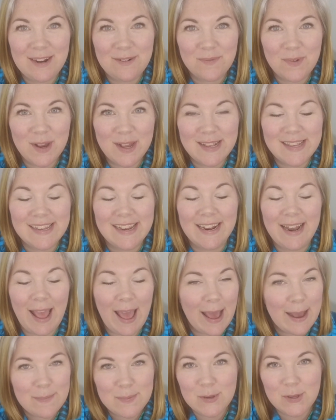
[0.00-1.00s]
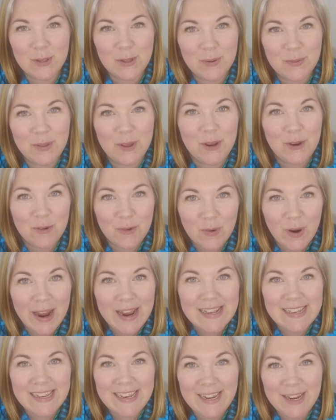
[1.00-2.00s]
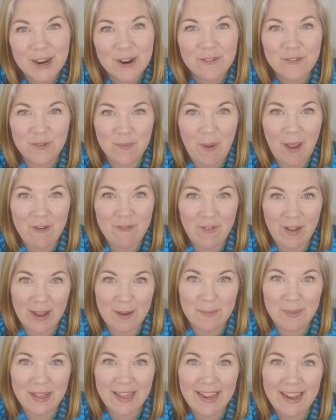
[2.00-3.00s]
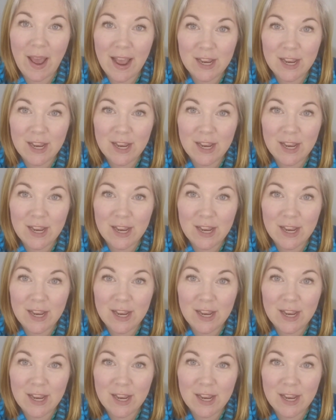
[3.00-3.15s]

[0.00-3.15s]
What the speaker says: Was an absolutely crazy year for my family.